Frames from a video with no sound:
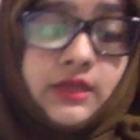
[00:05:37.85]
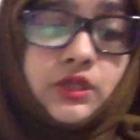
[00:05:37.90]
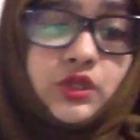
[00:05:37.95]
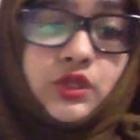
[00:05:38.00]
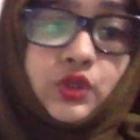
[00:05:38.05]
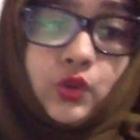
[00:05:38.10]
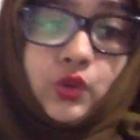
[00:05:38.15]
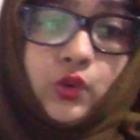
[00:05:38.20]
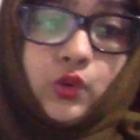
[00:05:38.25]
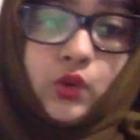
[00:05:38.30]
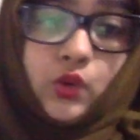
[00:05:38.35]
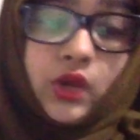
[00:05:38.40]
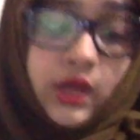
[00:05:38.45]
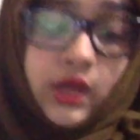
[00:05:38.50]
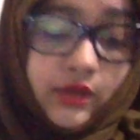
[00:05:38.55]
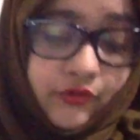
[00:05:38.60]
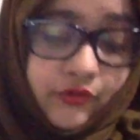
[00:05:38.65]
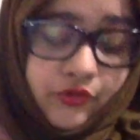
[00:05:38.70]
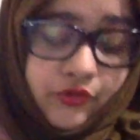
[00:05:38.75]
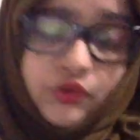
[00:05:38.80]
So
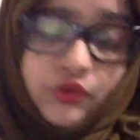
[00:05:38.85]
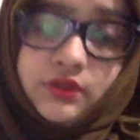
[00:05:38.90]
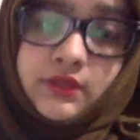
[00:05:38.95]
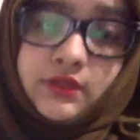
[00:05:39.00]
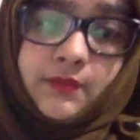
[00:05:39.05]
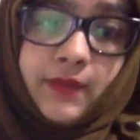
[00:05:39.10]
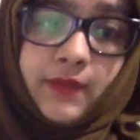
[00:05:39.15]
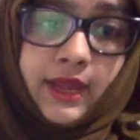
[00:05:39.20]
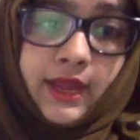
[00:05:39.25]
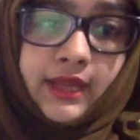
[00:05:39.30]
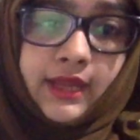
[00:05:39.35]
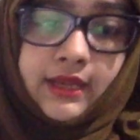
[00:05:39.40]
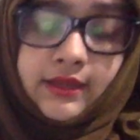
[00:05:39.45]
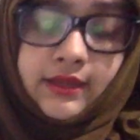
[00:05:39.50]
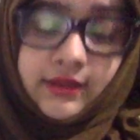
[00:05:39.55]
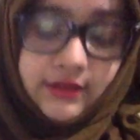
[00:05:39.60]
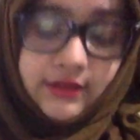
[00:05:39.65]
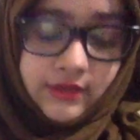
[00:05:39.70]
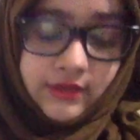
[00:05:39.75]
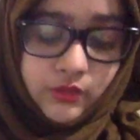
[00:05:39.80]
Frusemide,
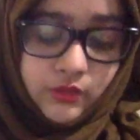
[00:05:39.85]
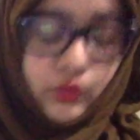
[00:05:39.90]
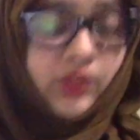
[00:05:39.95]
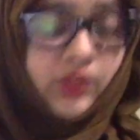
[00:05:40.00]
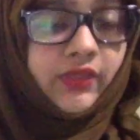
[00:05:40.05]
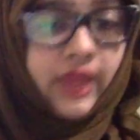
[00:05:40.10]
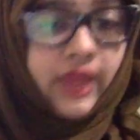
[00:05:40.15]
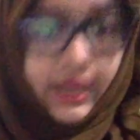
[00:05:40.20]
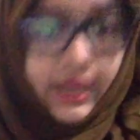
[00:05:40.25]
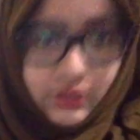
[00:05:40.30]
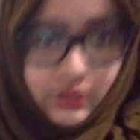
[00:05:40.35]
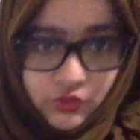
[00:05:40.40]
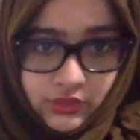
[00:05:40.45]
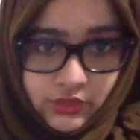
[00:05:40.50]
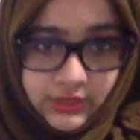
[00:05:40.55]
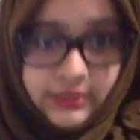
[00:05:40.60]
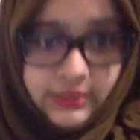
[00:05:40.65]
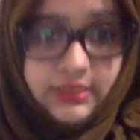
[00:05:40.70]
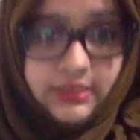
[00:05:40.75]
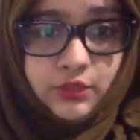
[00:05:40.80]
when they're
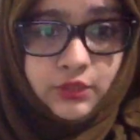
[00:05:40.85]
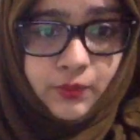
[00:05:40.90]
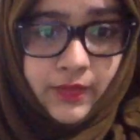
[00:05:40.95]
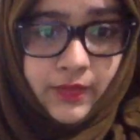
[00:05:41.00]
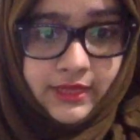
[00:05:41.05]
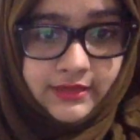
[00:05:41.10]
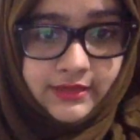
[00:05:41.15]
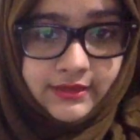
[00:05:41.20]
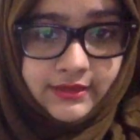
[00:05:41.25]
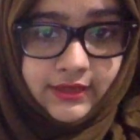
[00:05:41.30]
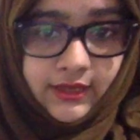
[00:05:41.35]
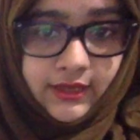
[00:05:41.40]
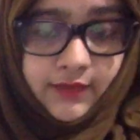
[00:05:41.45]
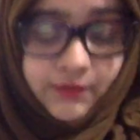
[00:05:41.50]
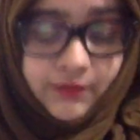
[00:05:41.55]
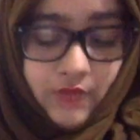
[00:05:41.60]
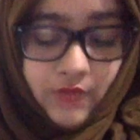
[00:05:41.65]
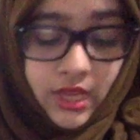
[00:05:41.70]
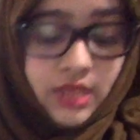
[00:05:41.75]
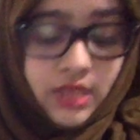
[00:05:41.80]
actually dispensing,
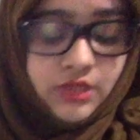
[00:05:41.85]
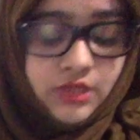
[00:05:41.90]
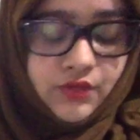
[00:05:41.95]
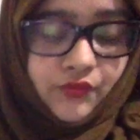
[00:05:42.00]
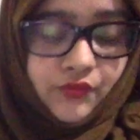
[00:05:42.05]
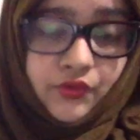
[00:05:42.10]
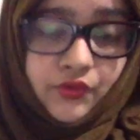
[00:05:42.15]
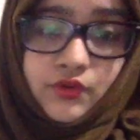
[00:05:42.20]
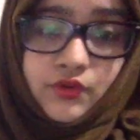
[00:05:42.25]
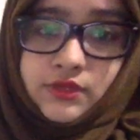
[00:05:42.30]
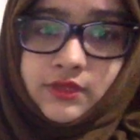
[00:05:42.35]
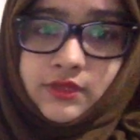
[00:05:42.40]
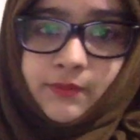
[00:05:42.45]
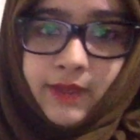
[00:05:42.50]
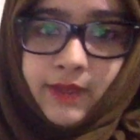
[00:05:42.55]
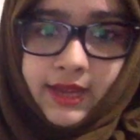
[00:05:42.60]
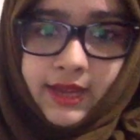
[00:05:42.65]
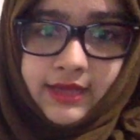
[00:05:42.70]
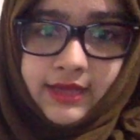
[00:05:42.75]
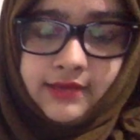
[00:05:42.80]
so
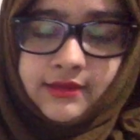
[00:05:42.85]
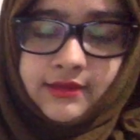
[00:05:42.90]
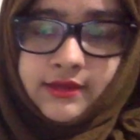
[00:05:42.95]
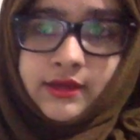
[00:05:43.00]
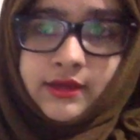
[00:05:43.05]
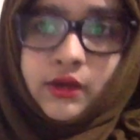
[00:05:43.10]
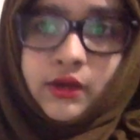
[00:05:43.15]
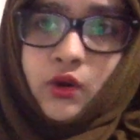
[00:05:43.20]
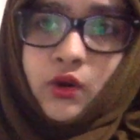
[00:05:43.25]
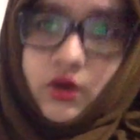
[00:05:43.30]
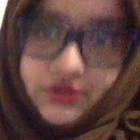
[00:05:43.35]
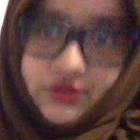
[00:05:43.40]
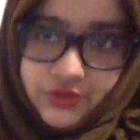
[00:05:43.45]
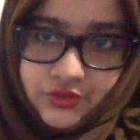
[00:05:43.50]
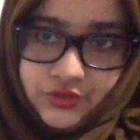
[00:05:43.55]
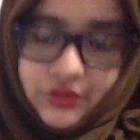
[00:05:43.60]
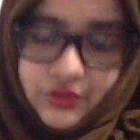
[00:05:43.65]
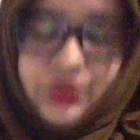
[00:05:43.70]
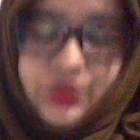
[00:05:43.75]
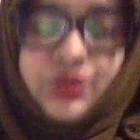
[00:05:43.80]
Frusemide
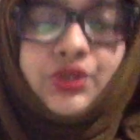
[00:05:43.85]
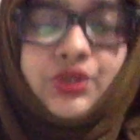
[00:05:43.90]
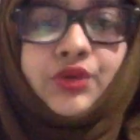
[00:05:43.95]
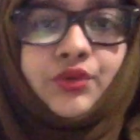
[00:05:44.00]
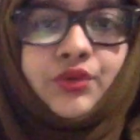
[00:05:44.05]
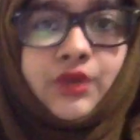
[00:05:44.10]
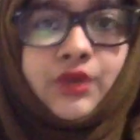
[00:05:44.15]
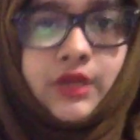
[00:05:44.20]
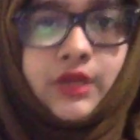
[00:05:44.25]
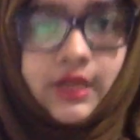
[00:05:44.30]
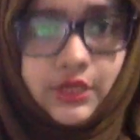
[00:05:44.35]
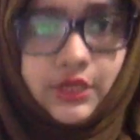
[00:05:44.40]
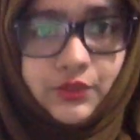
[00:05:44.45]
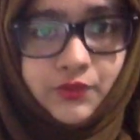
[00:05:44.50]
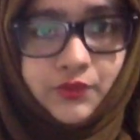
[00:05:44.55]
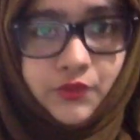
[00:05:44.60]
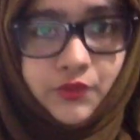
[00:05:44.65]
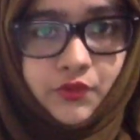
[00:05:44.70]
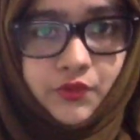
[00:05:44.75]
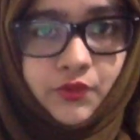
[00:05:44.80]
causes you to
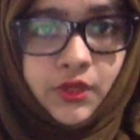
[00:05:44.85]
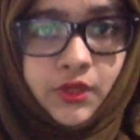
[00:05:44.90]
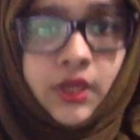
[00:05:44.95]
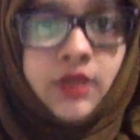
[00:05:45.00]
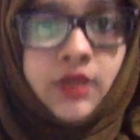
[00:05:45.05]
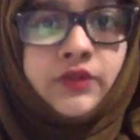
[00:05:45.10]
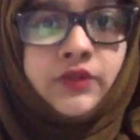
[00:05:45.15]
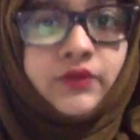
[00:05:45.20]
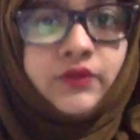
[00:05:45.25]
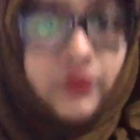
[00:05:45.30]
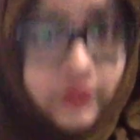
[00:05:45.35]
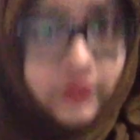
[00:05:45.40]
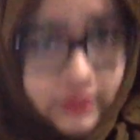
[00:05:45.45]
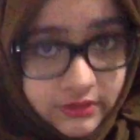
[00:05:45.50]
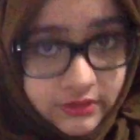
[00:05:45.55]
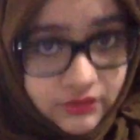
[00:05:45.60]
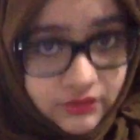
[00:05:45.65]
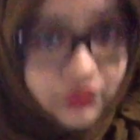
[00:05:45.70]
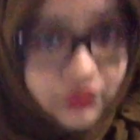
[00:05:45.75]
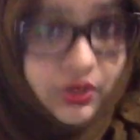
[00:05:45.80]
urinate more. So
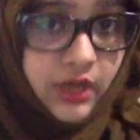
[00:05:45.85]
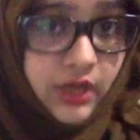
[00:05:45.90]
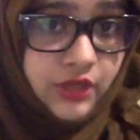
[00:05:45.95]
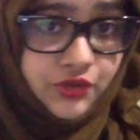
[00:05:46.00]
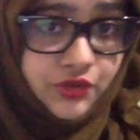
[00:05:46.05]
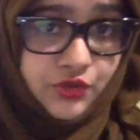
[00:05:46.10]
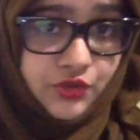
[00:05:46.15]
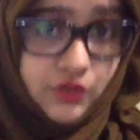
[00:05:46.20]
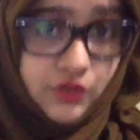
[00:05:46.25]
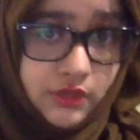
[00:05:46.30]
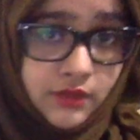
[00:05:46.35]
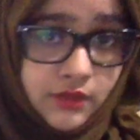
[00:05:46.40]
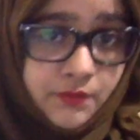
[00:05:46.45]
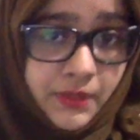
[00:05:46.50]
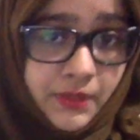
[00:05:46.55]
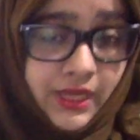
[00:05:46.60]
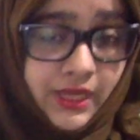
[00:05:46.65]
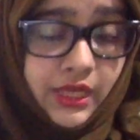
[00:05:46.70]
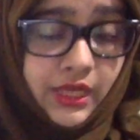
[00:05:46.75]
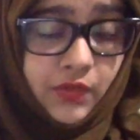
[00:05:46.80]
this drug
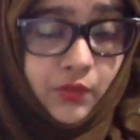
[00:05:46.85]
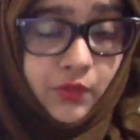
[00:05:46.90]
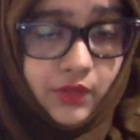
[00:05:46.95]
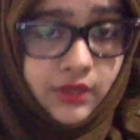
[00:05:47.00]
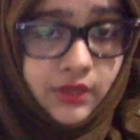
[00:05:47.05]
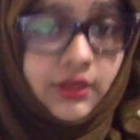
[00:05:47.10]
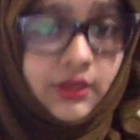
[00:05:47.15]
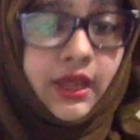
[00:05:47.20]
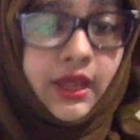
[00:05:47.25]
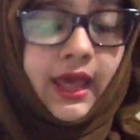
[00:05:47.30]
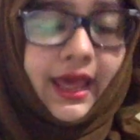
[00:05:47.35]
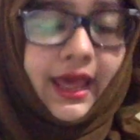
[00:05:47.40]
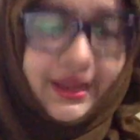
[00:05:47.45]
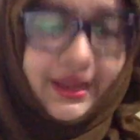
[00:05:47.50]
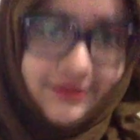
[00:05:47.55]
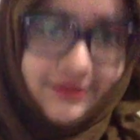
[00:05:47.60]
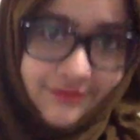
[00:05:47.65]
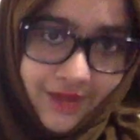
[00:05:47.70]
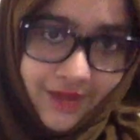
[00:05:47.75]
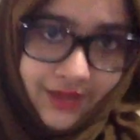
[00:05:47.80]
shouldn't be given
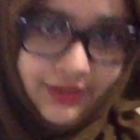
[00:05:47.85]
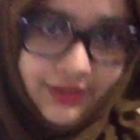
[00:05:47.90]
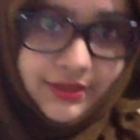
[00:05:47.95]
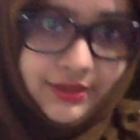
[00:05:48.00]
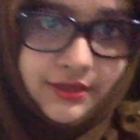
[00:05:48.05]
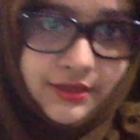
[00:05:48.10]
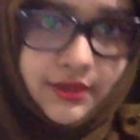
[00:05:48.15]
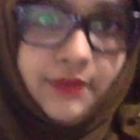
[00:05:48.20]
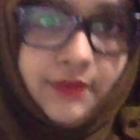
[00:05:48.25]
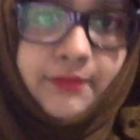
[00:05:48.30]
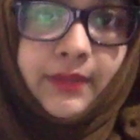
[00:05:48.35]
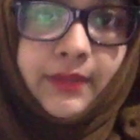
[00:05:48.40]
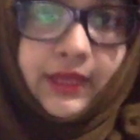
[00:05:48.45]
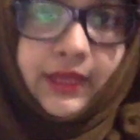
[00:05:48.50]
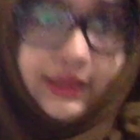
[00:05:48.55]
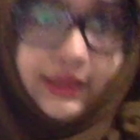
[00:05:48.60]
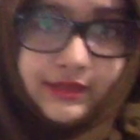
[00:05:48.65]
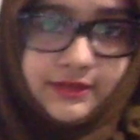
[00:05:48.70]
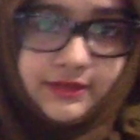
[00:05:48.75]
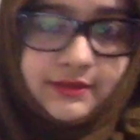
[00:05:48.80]
at night
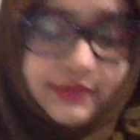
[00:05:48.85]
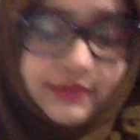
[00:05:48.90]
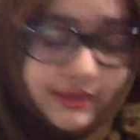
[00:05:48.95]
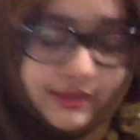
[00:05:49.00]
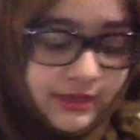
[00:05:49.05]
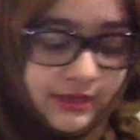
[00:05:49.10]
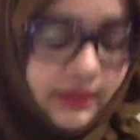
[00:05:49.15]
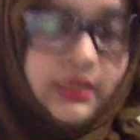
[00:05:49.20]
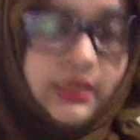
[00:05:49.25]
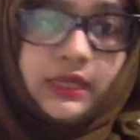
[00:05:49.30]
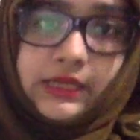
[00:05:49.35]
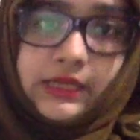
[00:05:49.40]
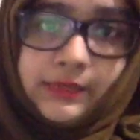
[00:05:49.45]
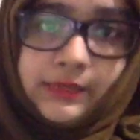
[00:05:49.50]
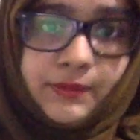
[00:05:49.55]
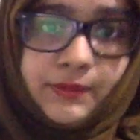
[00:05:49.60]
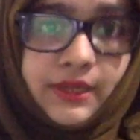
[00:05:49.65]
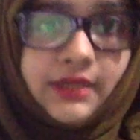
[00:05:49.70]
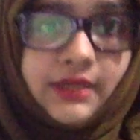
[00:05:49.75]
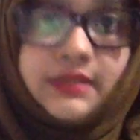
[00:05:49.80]
because it
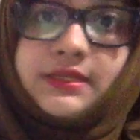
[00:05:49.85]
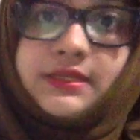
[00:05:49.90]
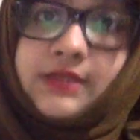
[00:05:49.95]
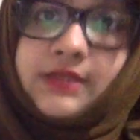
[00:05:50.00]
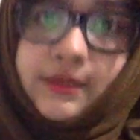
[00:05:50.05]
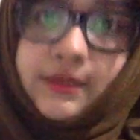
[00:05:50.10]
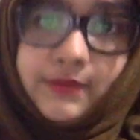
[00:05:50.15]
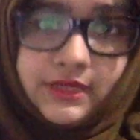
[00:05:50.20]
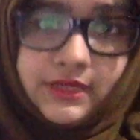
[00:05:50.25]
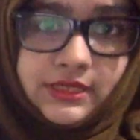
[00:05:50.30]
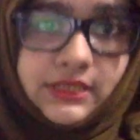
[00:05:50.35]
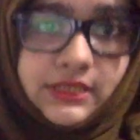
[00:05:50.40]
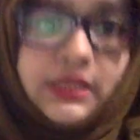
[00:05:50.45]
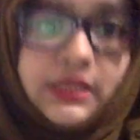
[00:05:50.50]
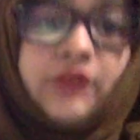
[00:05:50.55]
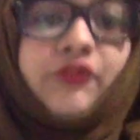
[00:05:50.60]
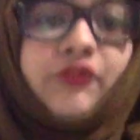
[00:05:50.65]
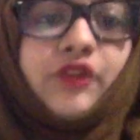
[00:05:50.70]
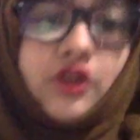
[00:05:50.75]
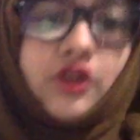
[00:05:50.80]
will be a
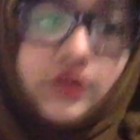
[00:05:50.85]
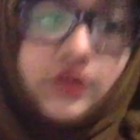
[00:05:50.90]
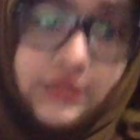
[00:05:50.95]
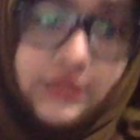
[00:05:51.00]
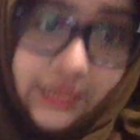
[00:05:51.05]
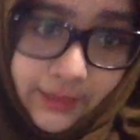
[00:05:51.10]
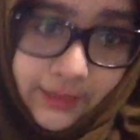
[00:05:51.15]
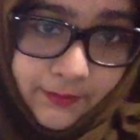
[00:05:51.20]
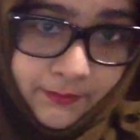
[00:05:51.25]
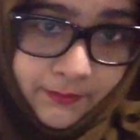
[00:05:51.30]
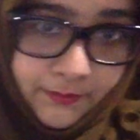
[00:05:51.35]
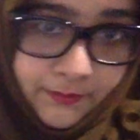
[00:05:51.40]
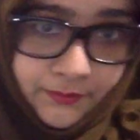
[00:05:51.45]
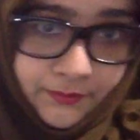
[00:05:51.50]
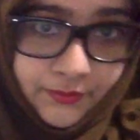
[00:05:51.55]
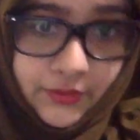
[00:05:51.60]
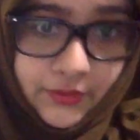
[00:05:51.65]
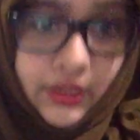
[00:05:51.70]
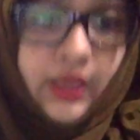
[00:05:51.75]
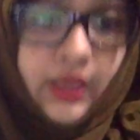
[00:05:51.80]
disturbance for your sleep.
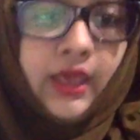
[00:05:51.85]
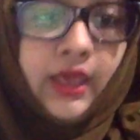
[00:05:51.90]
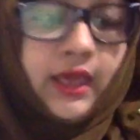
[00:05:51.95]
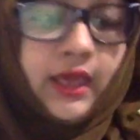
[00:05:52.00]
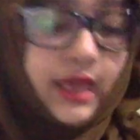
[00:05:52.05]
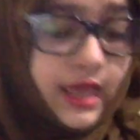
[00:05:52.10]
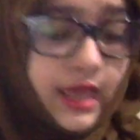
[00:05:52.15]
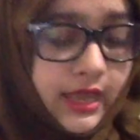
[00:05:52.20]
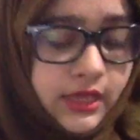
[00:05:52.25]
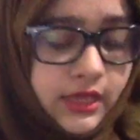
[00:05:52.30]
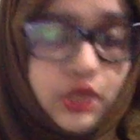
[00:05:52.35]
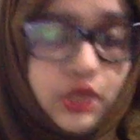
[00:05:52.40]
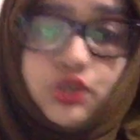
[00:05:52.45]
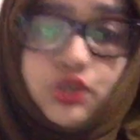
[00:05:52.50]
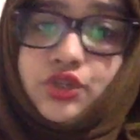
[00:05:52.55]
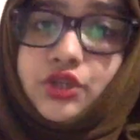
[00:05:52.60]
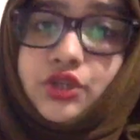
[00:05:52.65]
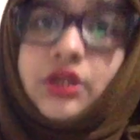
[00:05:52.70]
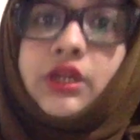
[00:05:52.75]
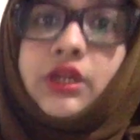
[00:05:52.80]
And
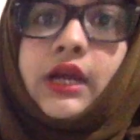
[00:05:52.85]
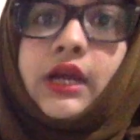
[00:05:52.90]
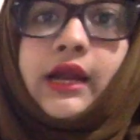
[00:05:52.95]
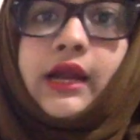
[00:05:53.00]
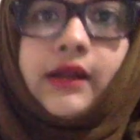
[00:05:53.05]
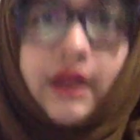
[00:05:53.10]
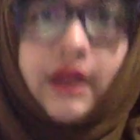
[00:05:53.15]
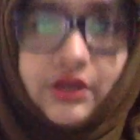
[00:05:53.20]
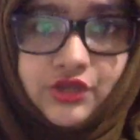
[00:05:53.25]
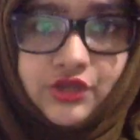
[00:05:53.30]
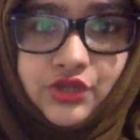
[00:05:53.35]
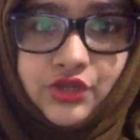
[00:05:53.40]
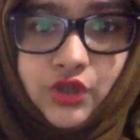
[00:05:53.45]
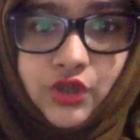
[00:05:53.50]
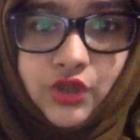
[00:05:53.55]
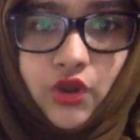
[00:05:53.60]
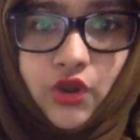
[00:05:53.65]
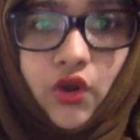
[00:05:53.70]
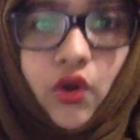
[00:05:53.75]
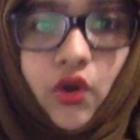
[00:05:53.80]
you shouldn't crush
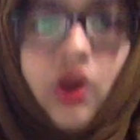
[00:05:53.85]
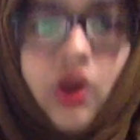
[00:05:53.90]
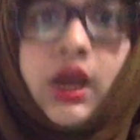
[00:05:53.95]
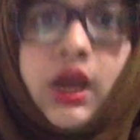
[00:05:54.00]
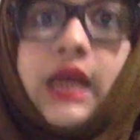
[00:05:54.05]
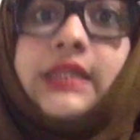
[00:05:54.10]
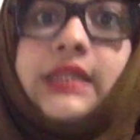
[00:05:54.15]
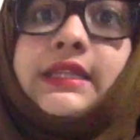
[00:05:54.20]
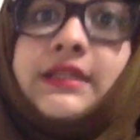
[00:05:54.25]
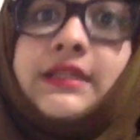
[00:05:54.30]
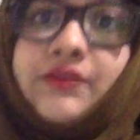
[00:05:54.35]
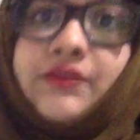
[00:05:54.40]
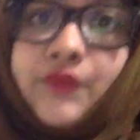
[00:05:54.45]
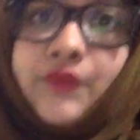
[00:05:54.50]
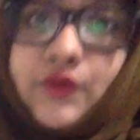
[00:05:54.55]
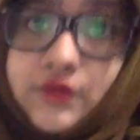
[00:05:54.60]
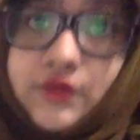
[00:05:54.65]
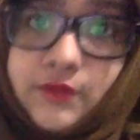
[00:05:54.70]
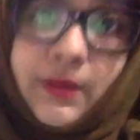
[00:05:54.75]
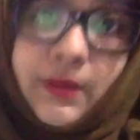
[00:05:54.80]
or cut this
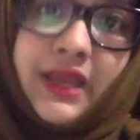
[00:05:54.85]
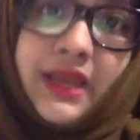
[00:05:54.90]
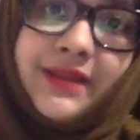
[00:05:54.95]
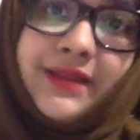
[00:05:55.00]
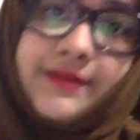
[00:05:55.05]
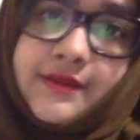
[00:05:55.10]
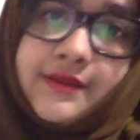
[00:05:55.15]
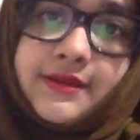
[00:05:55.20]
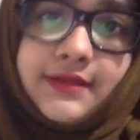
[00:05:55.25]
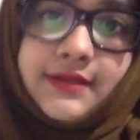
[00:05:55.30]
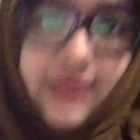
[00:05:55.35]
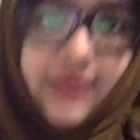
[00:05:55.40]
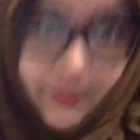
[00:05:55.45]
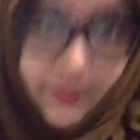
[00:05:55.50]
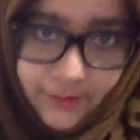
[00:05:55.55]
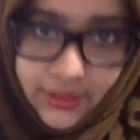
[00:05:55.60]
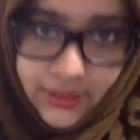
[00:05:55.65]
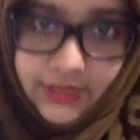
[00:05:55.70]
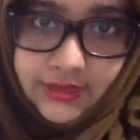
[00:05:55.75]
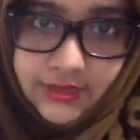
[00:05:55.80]
Frusemide
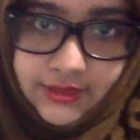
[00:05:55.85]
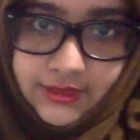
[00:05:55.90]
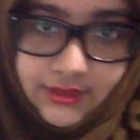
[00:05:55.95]
tablet.